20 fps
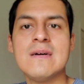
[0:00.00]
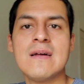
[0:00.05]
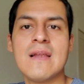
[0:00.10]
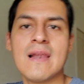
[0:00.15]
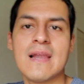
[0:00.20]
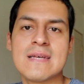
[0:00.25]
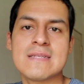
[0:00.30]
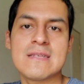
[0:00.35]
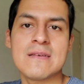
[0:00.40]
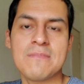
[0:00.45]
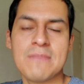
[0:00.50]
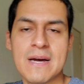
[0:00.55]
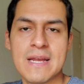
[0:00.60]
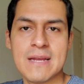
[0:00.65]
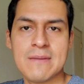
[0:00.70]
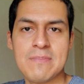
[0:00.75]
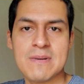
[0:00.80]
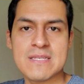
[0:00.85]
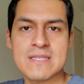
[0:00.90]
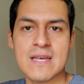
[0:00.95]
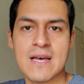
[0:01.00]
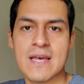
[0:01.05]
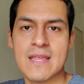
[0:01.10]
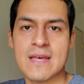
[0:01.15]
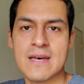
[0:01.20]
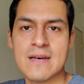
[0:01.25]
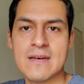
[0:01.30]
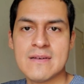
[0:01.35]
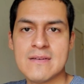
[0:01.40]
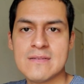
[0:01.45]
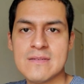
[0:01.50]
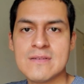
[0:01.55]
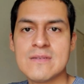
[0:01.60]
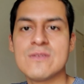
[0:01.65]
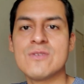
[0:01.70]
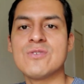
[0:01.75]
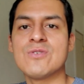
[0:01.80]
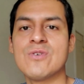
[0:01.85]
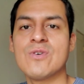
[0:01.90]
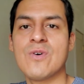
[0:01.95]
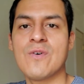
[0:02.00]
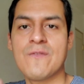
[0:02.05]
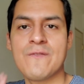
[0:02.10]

La semana pasada yo